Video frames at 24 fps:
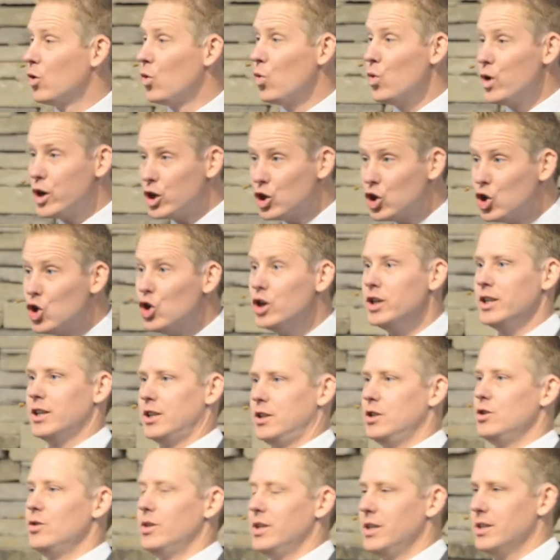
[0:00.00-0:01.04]
we
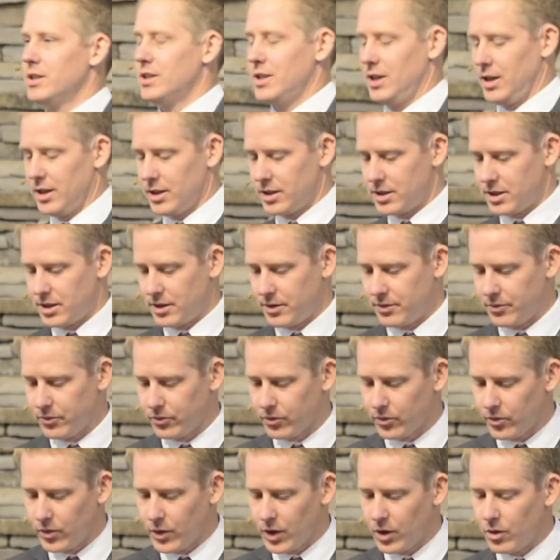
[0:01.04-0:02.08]
couldn't do these things.
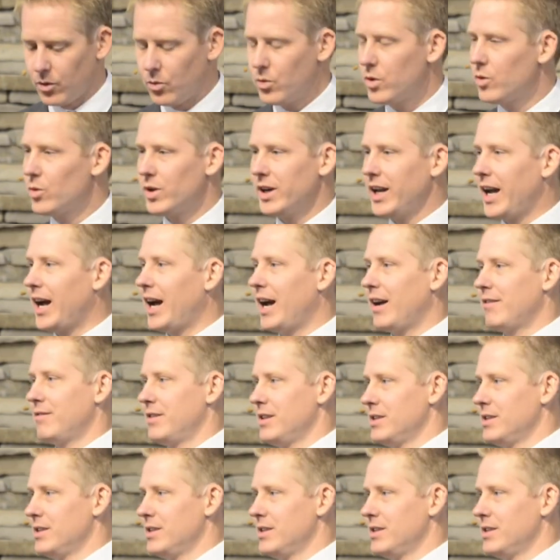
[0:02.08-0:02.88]
We wouldn't have